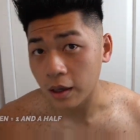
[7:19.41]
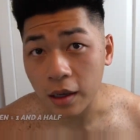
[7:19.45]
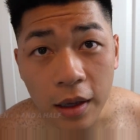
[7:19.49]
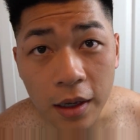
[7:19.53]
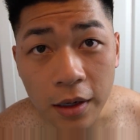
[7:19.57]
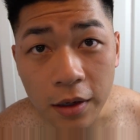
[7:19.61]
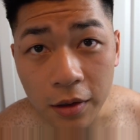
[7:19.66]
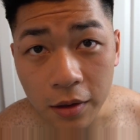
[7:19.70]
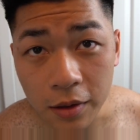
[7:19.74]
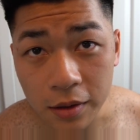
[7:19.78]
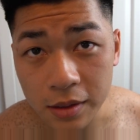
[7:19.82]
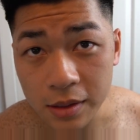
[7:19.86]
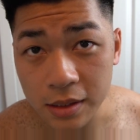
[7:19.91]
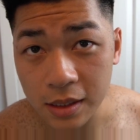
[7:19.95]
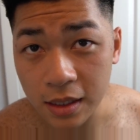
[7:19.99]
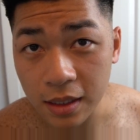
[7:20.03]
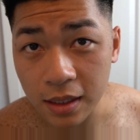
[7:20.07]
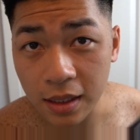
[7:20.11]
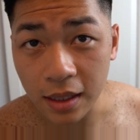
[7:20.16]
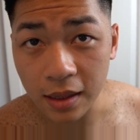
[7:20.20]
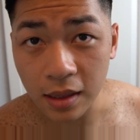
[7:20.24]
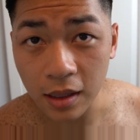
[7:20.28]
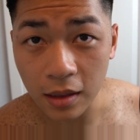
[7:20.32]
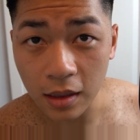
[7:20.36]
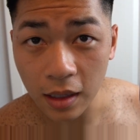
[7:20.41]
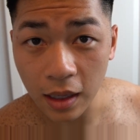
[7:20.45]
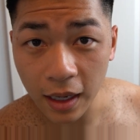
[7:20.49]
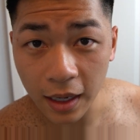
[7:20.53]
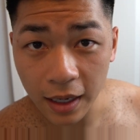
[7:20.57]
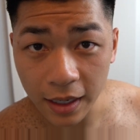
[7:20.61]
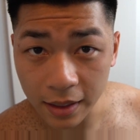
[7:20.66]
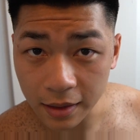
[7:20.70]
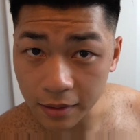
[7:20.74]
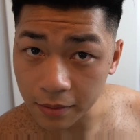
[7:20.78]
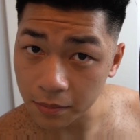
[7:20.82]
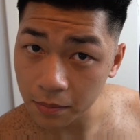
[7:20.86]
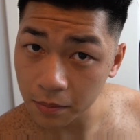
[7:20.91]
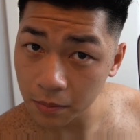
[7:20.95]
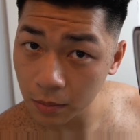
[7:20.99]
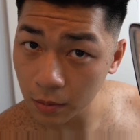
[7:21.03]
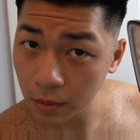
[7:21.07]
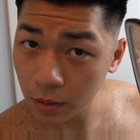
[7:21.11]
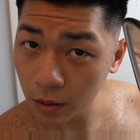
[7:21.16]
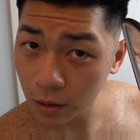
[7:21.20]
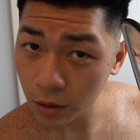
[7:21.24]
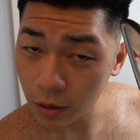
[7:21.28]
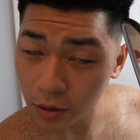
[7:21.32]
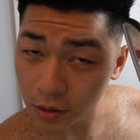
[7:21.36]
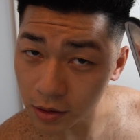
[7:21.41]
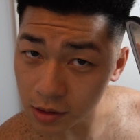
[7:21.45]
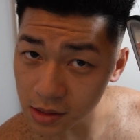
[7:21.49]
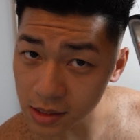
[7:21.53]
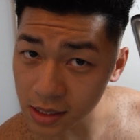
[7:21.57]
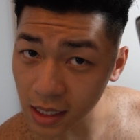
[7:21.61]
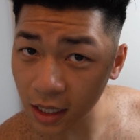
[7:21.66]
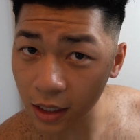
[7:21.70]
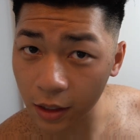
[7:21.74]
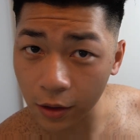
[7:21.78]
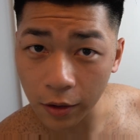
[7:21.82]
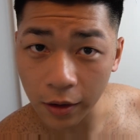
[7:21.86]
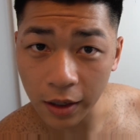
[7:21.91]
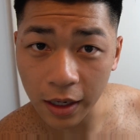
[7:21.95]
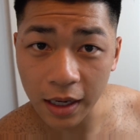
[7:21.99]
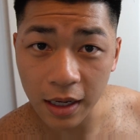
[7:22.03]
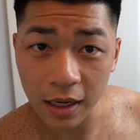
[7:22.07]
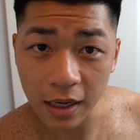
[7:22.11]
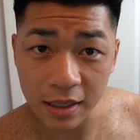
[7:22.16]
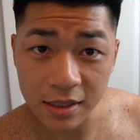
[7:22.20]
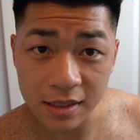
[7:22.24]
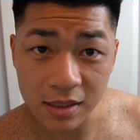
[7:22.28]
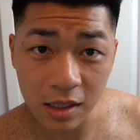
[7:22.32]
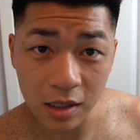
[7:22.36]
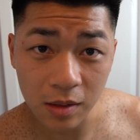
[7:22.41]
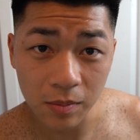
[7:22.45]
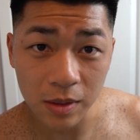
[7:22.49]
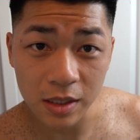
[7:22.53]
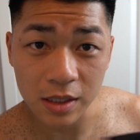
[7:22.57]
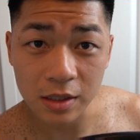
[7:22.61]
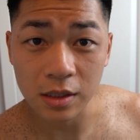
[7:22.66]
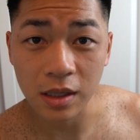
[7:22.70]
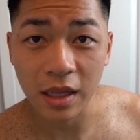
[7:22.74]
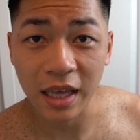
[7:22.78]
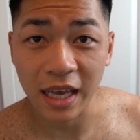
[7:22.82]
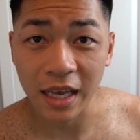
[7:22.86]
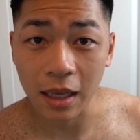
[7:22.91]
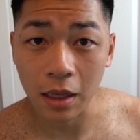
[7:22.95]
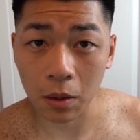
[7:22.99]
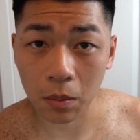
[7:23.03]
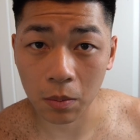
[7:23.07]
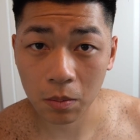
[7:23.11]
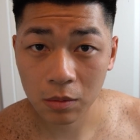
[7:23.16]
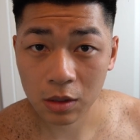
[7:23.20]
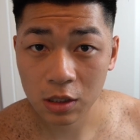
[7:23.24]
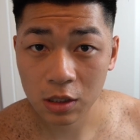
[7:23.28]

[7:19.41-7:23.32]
And you're gonna see that the line on the side of your head isn't gonna be like,